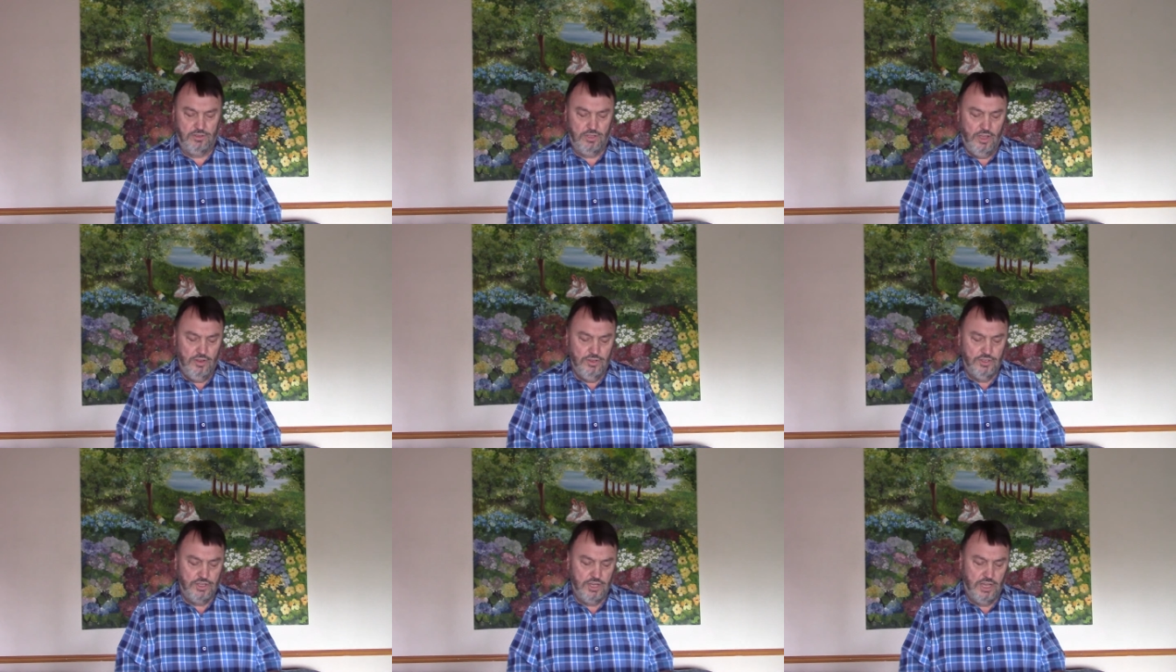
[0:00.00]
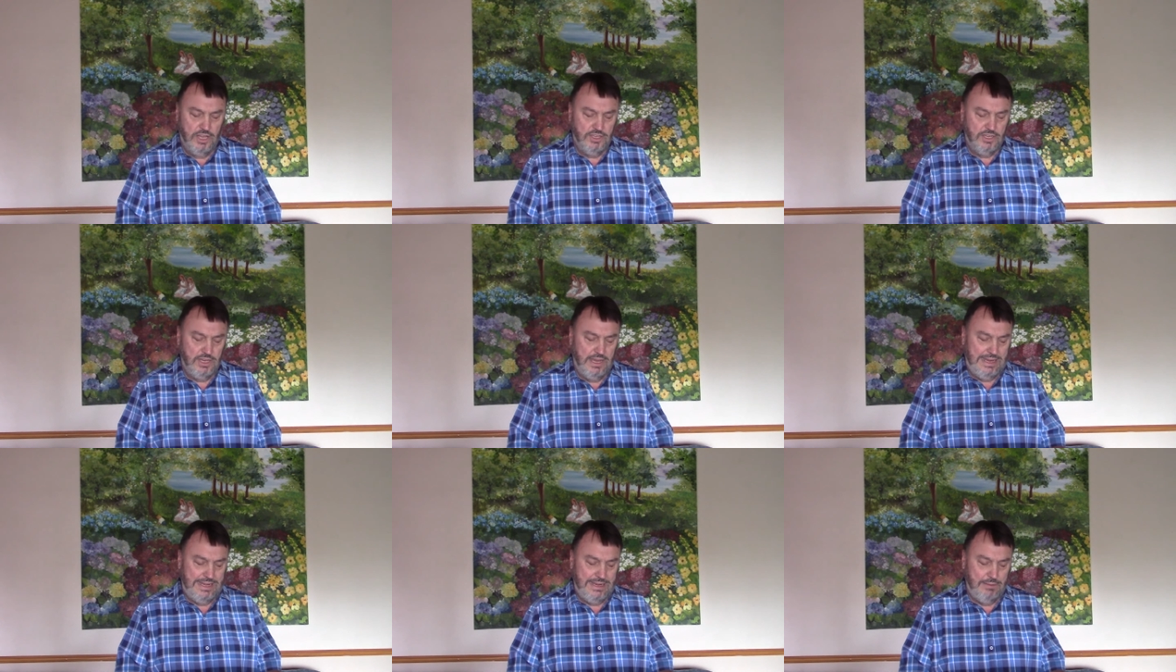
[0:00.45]
Don't judge
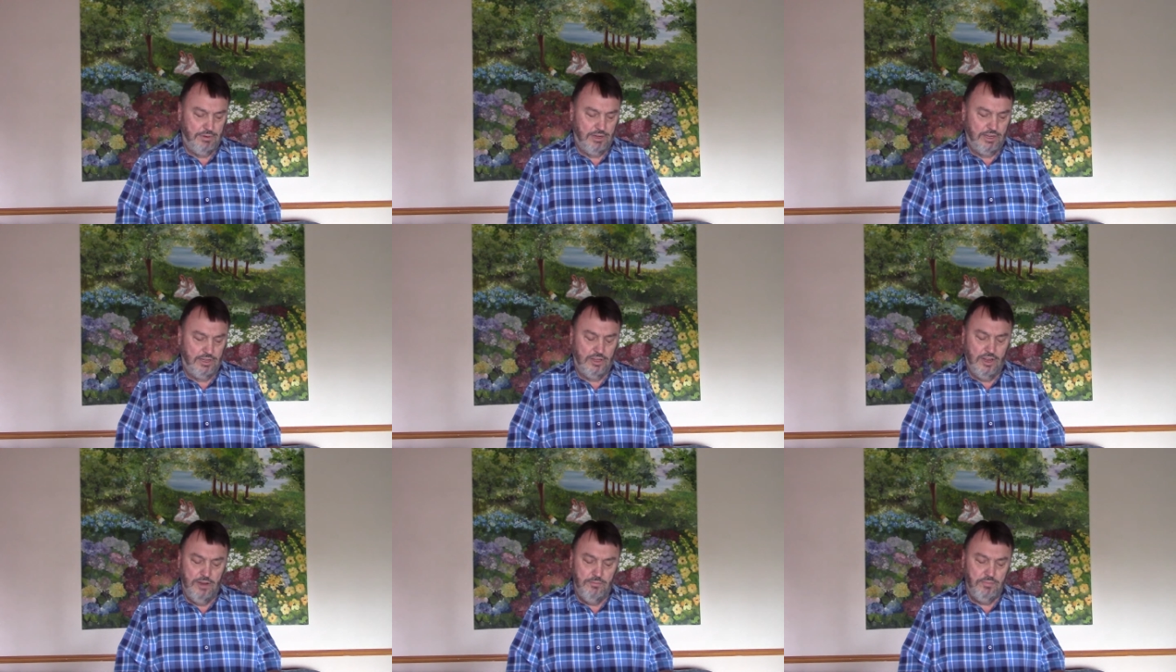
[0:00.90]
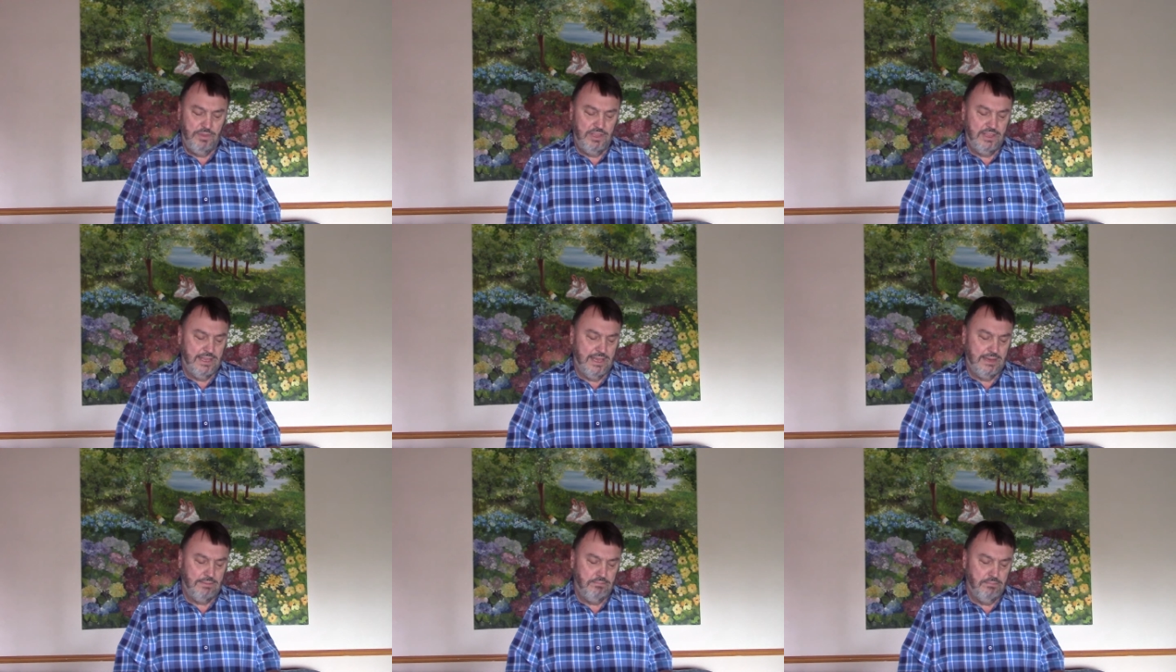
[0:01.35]
anybody. Don't be
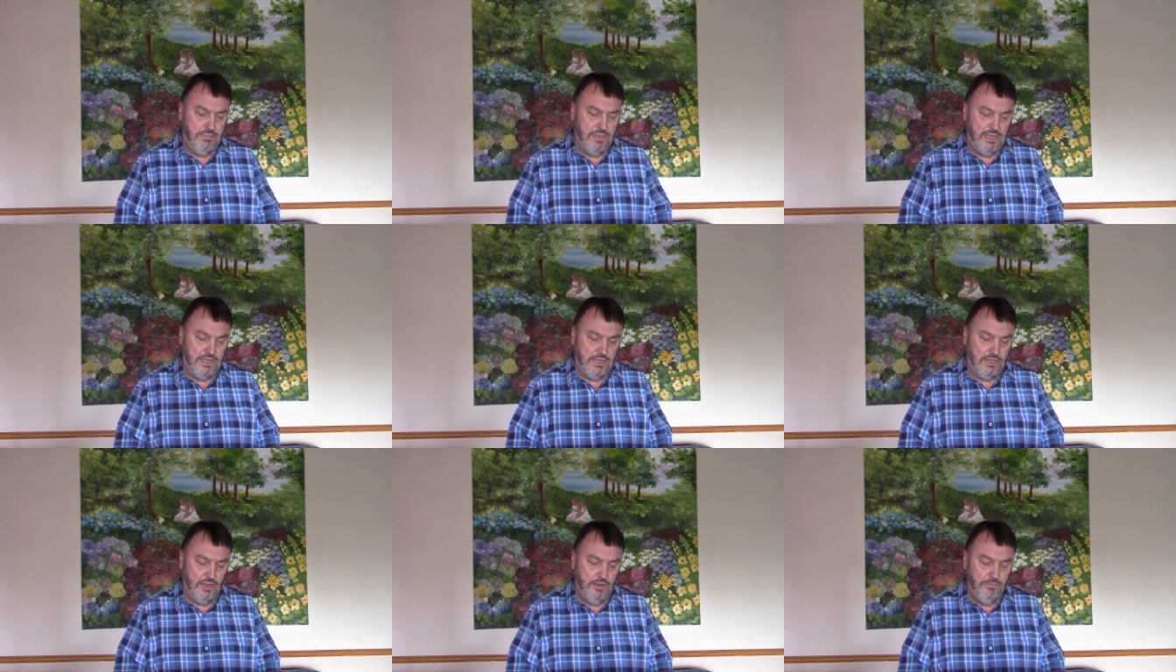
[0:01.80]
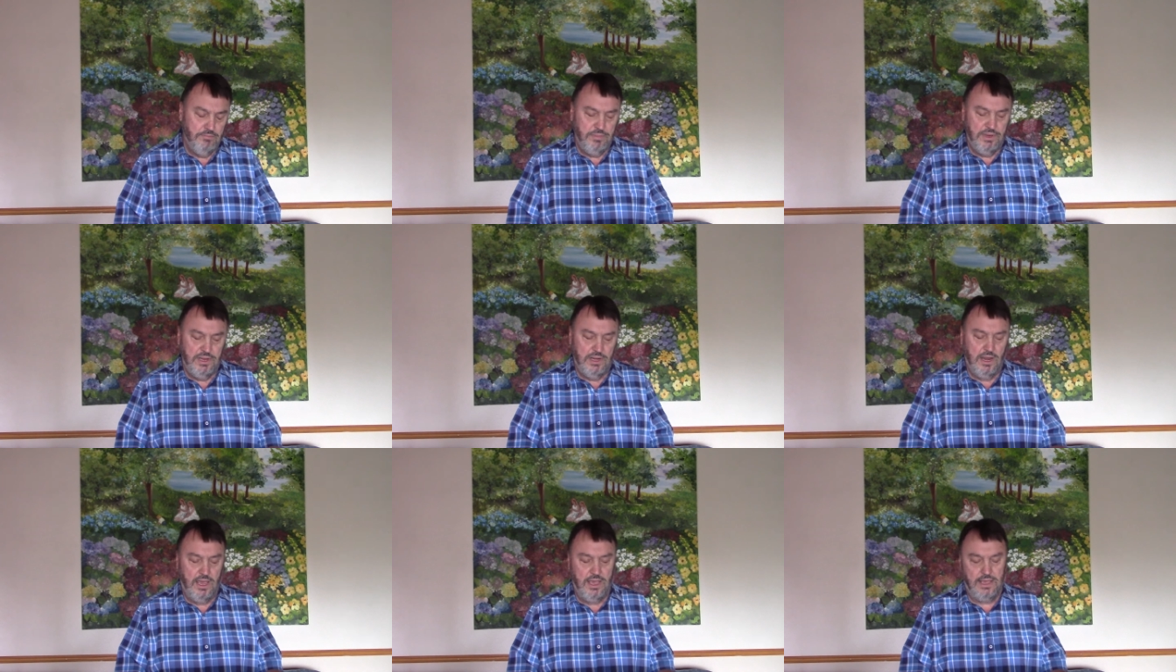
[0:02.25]
that mean. Don't
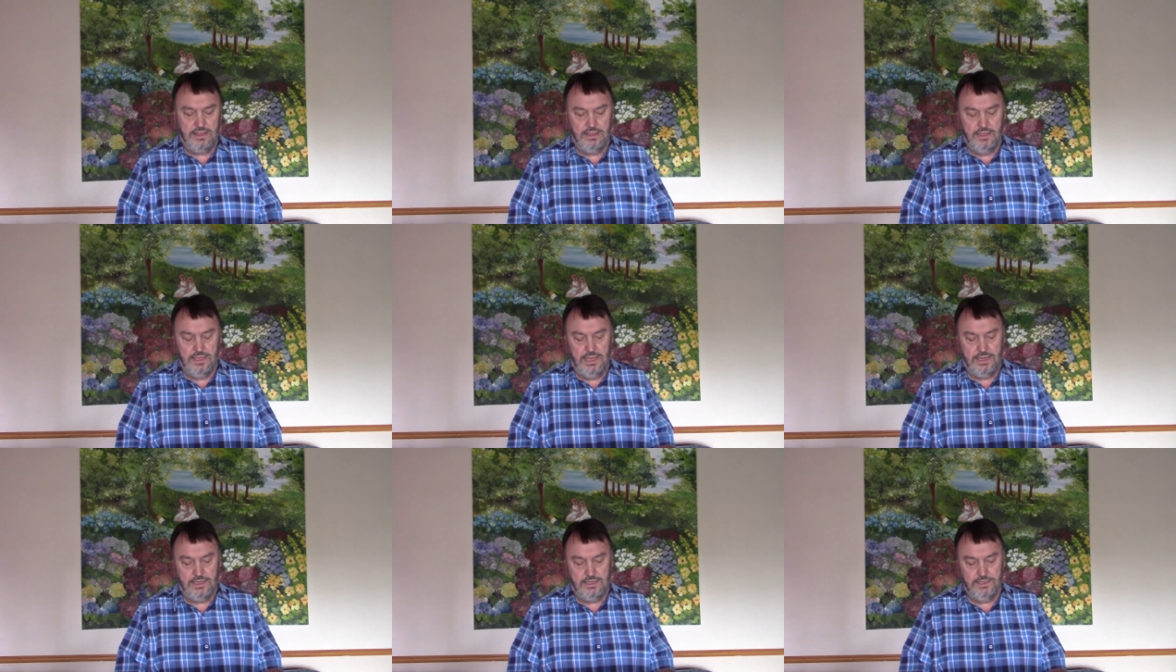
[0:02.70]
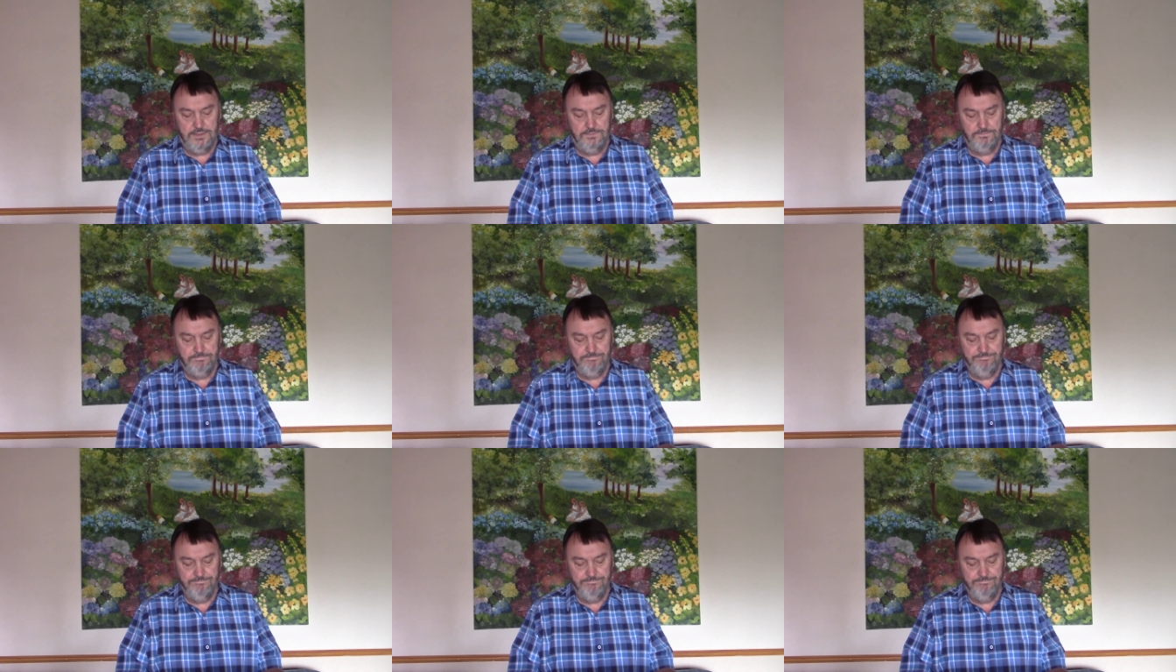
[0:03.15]
be like that.